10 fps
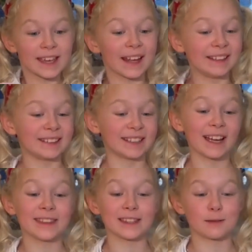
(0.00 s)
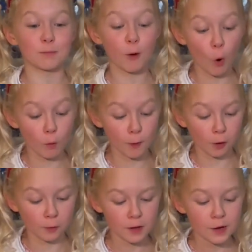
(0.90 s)
get inside this whole
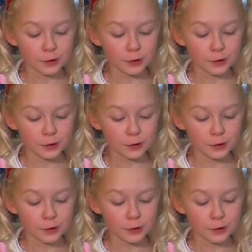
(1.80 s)
bowl.